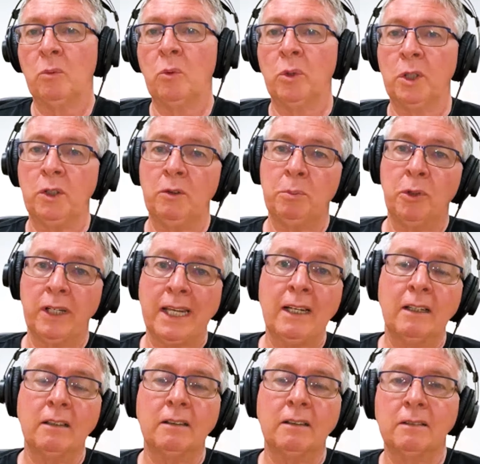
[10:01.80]
what water you put
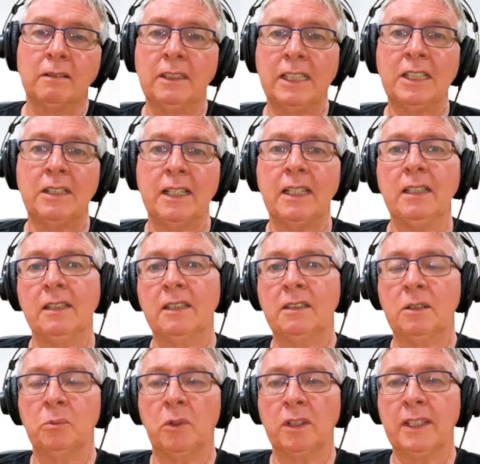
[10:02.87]
in it initially
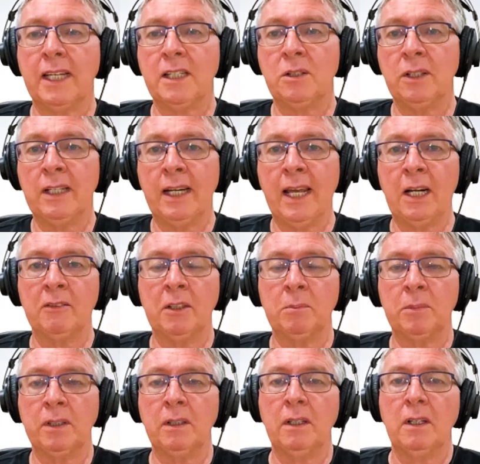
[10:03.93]
as to what taste you get out of it.
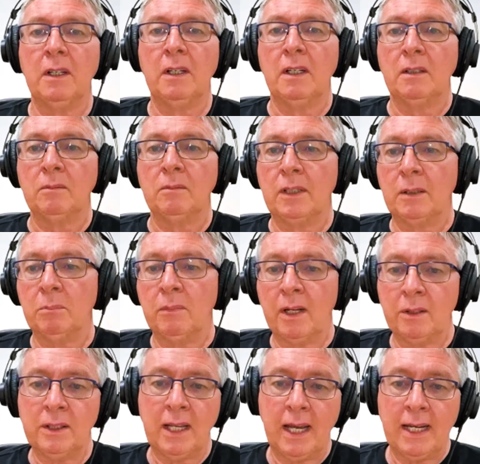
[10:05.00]
But in
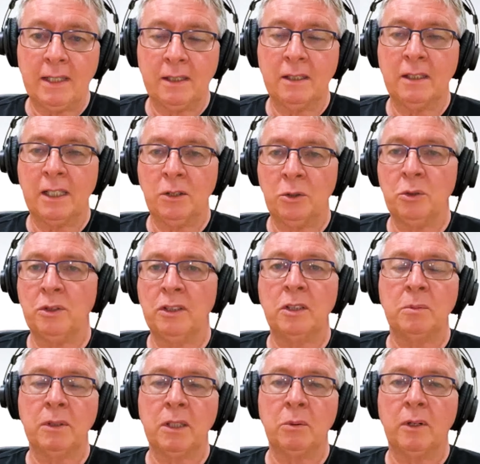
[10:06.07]
most cases, it should
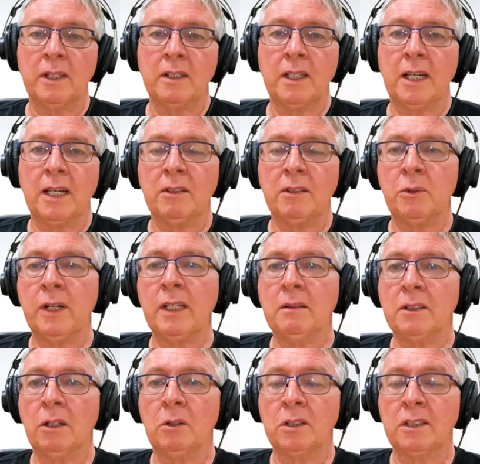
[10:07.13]
still be quite safe to
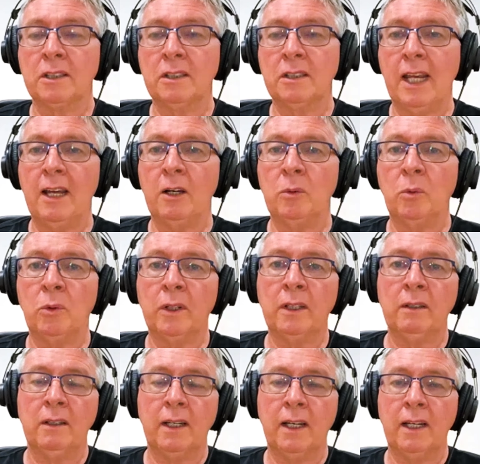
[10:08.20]
drink, so long as it's town
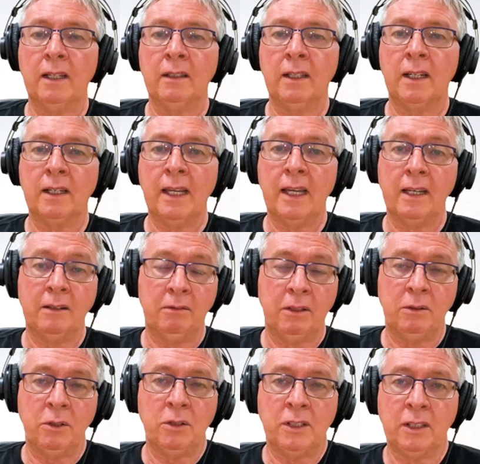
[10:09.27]
water. And
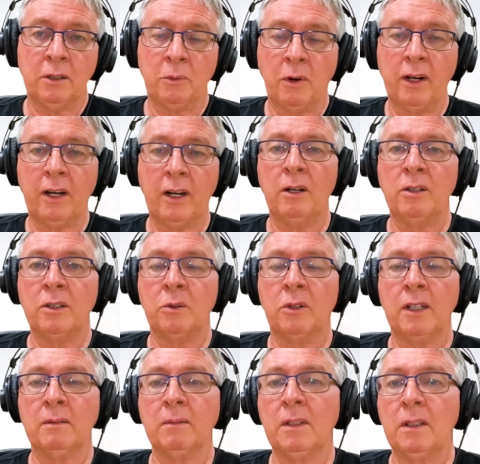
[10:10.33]
if you're using the right hose, the
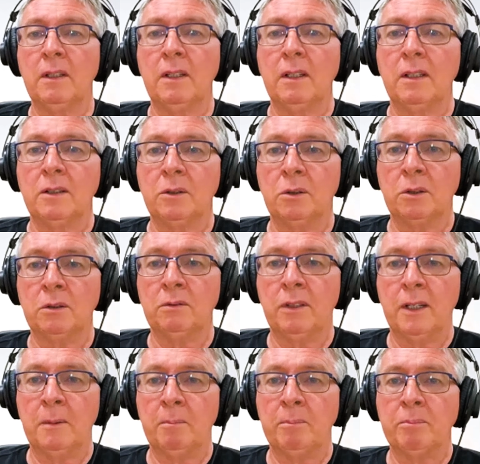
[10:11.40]
right sort of
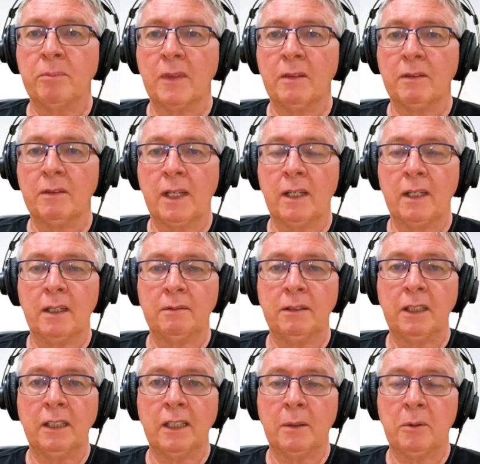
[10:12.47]

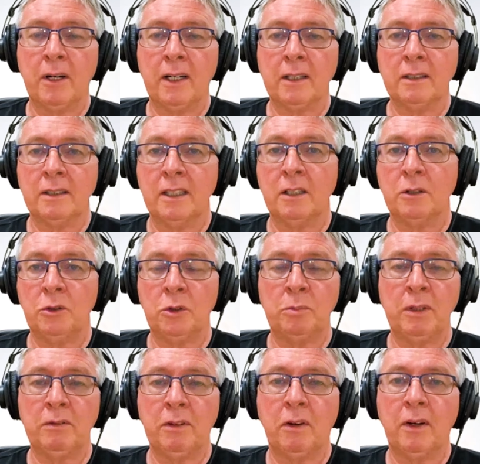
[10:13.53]
filling apparatus, then it
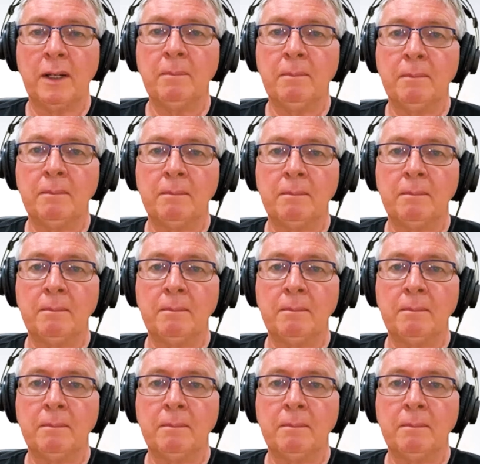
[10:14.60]
should be fine.